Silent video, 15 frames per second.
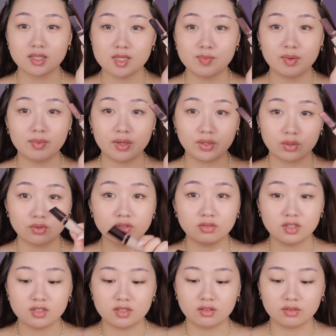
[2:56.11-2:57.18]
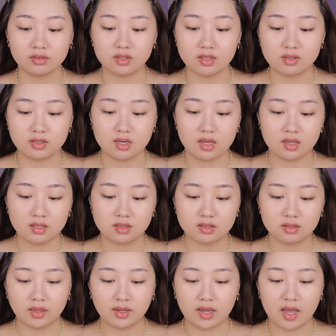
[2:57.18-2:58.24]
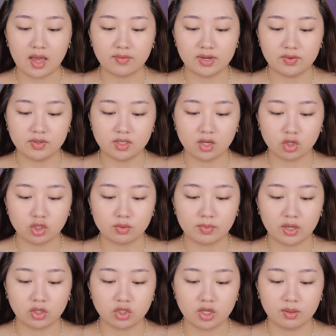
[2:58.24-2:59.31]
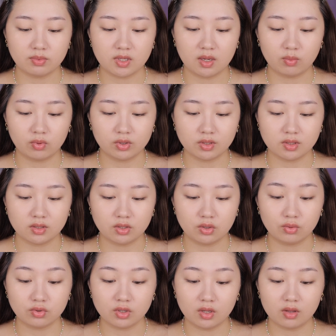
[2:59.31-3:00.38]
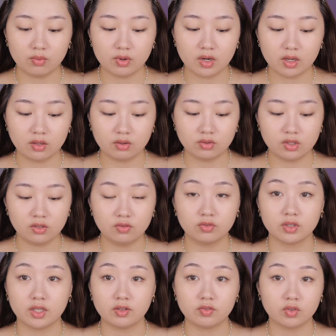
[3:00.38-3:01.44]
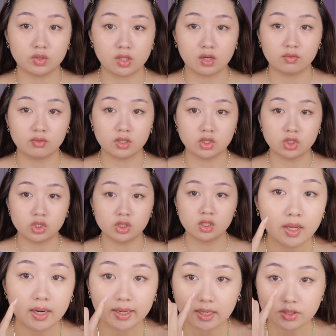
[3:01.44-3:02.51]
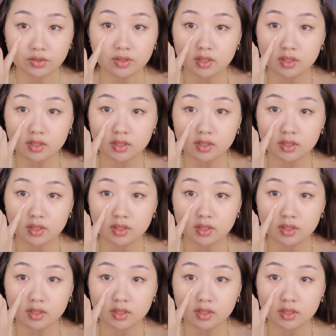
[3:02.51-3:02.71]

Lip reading: has been my go-to concealer these days, and like I haven't even touched my Shape Tape, which is usually the one I go to for like full coverage. But yeah, like as you